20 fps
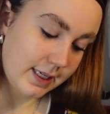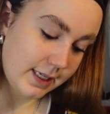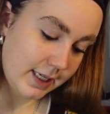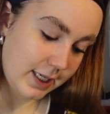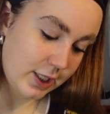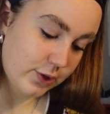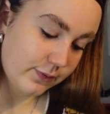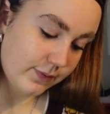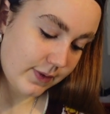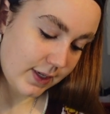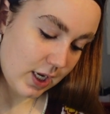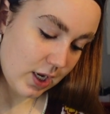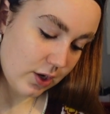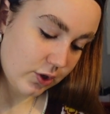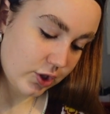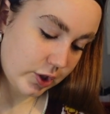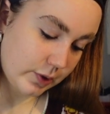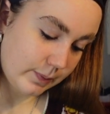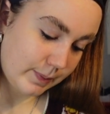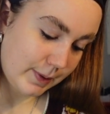And each video
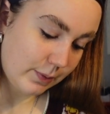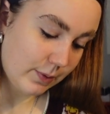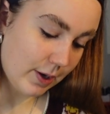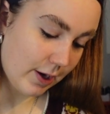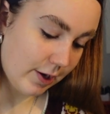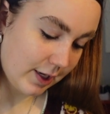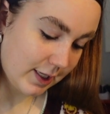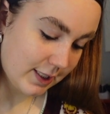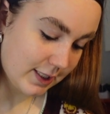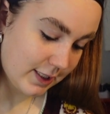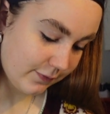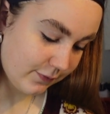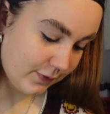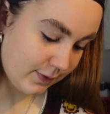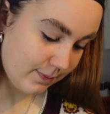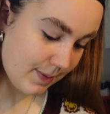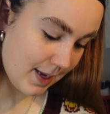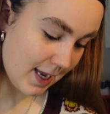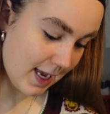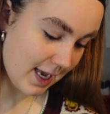should be wearing a
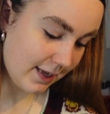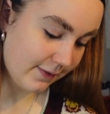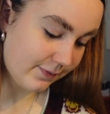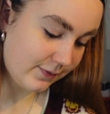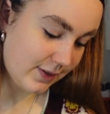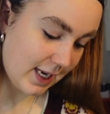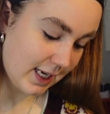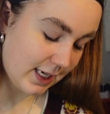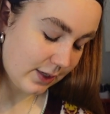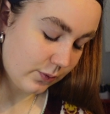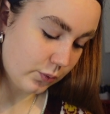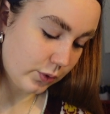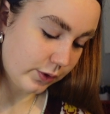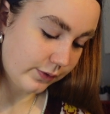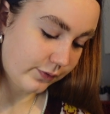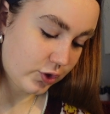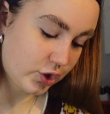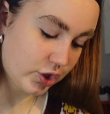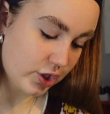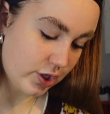different pair of Naked
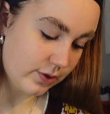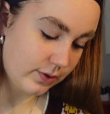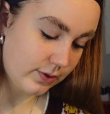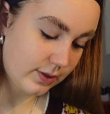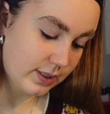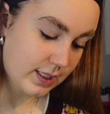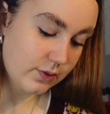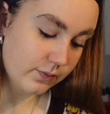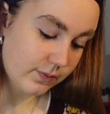Wolf shoes.